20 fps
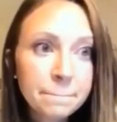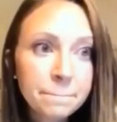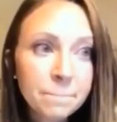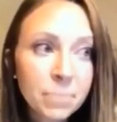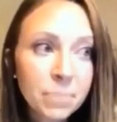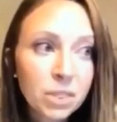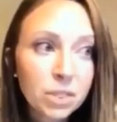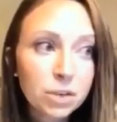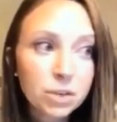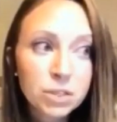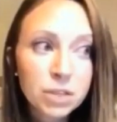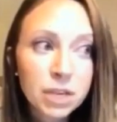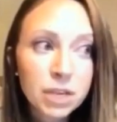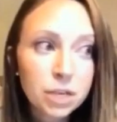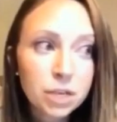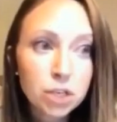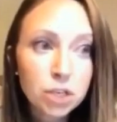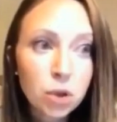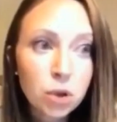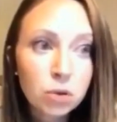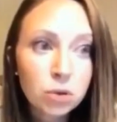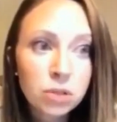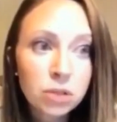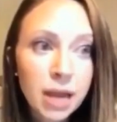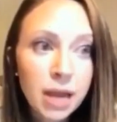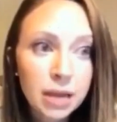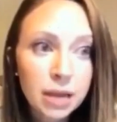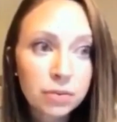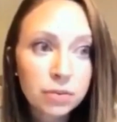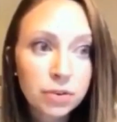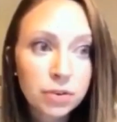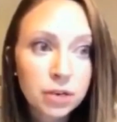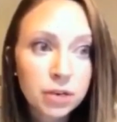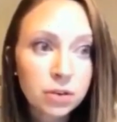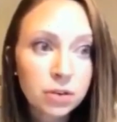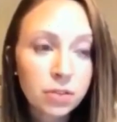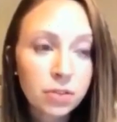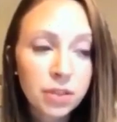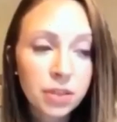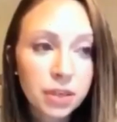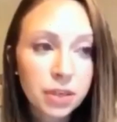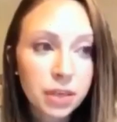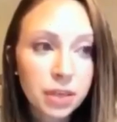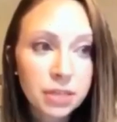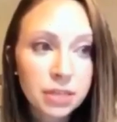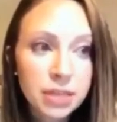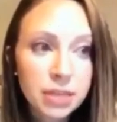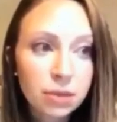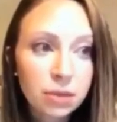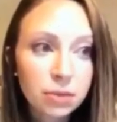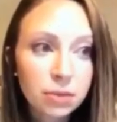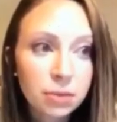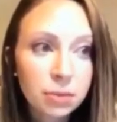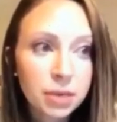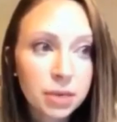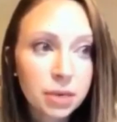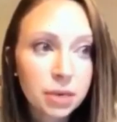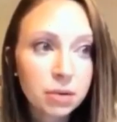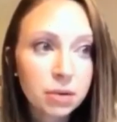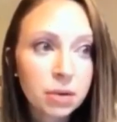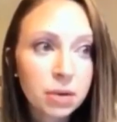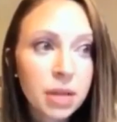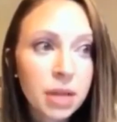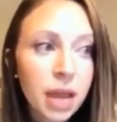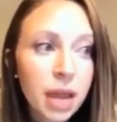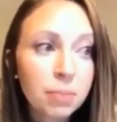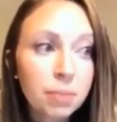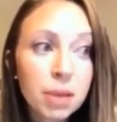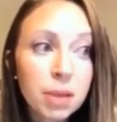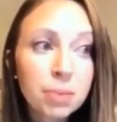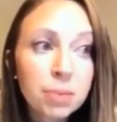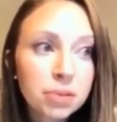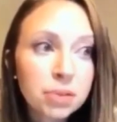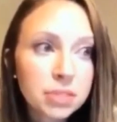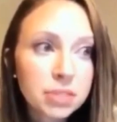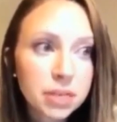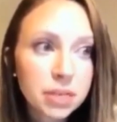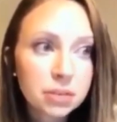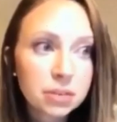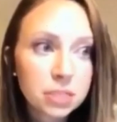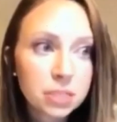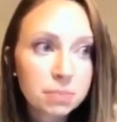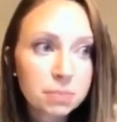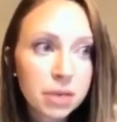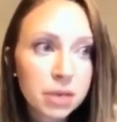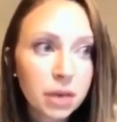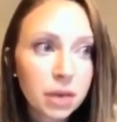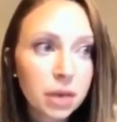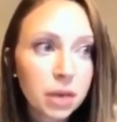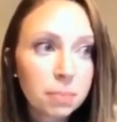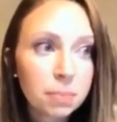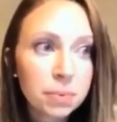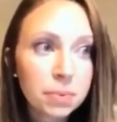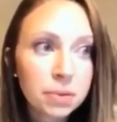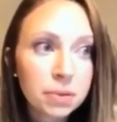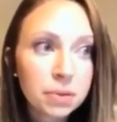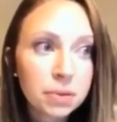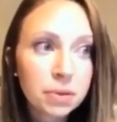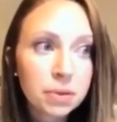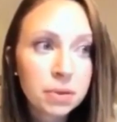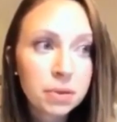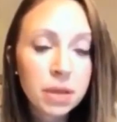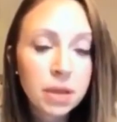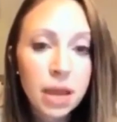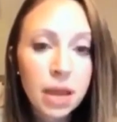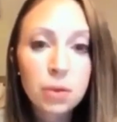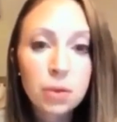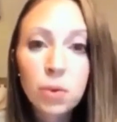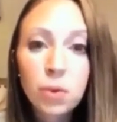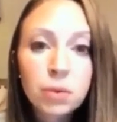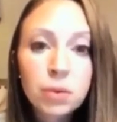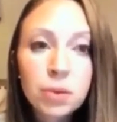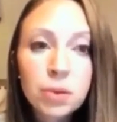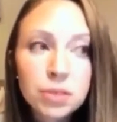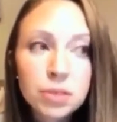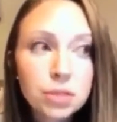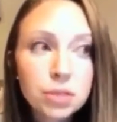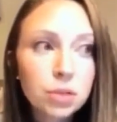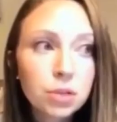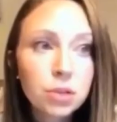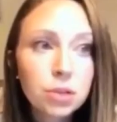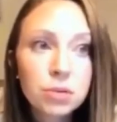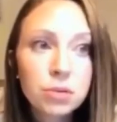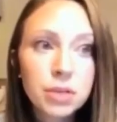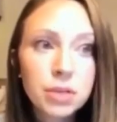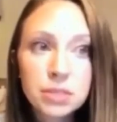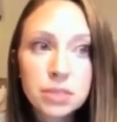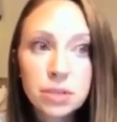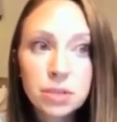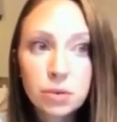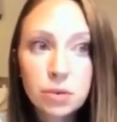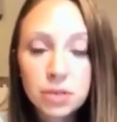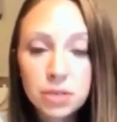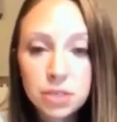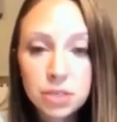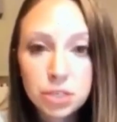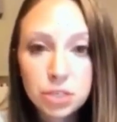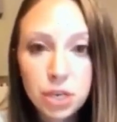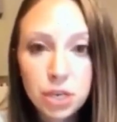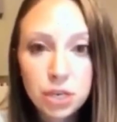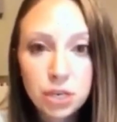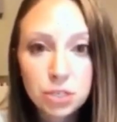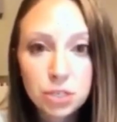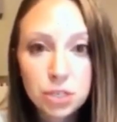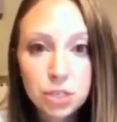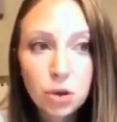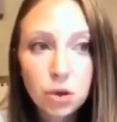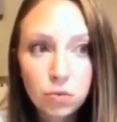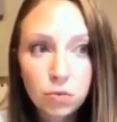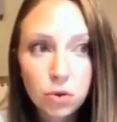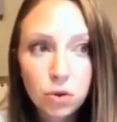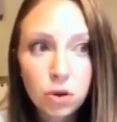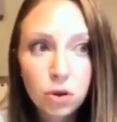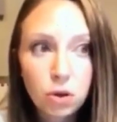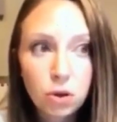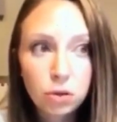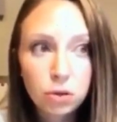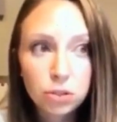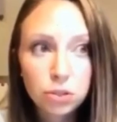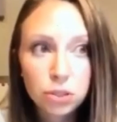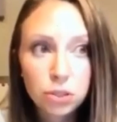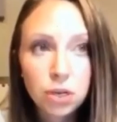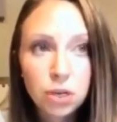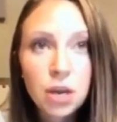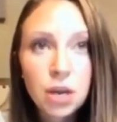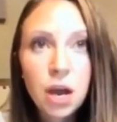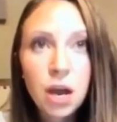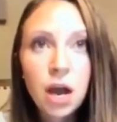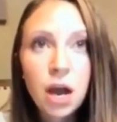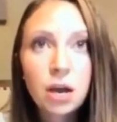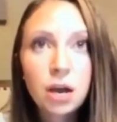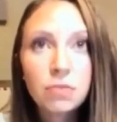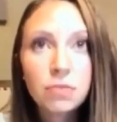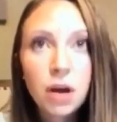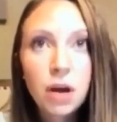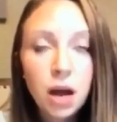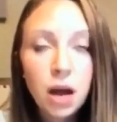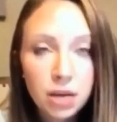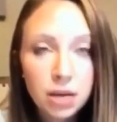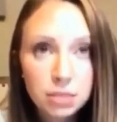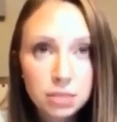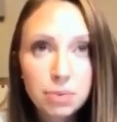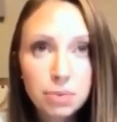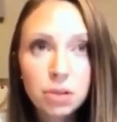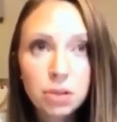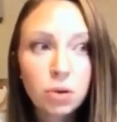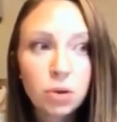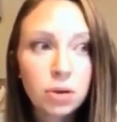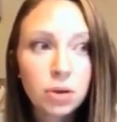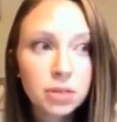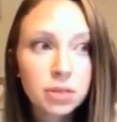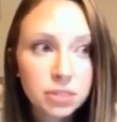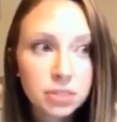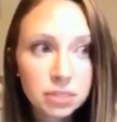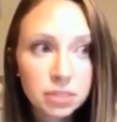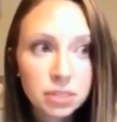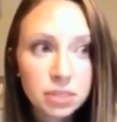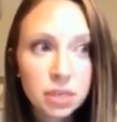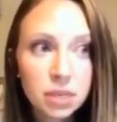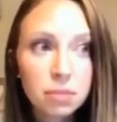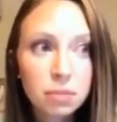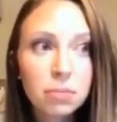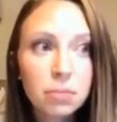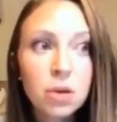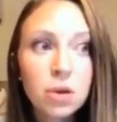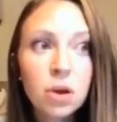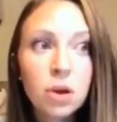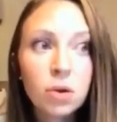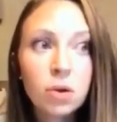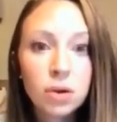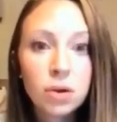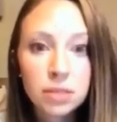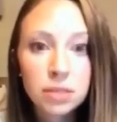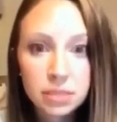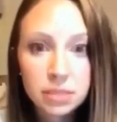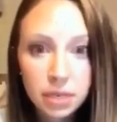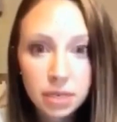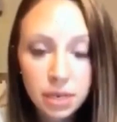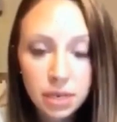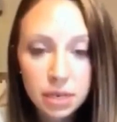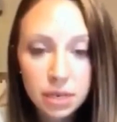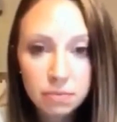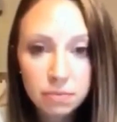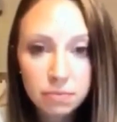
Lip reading: There's like a total lack of critical thinking. It's out the window. And people are scared to speak up. And one person alone isn't going to change the overall culture of a hospital or a system or a city.